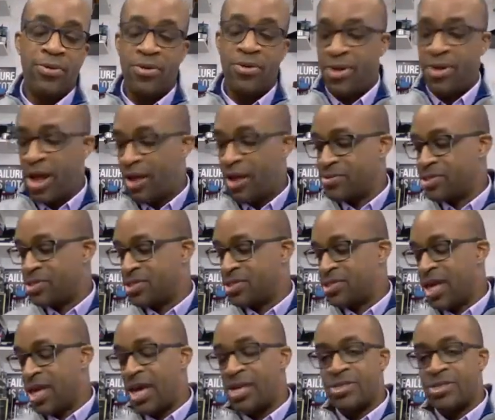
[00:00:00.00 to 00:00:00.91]
in order to have
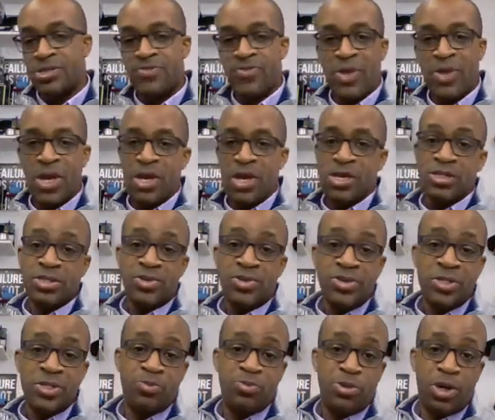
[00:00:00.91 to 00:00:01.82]
success.
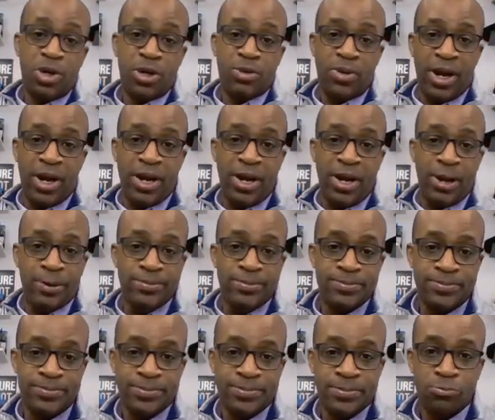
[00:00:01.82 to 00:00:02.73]
So this book right
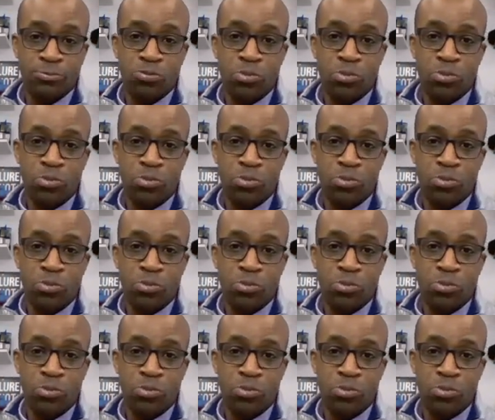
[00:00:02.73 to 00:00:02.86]
here,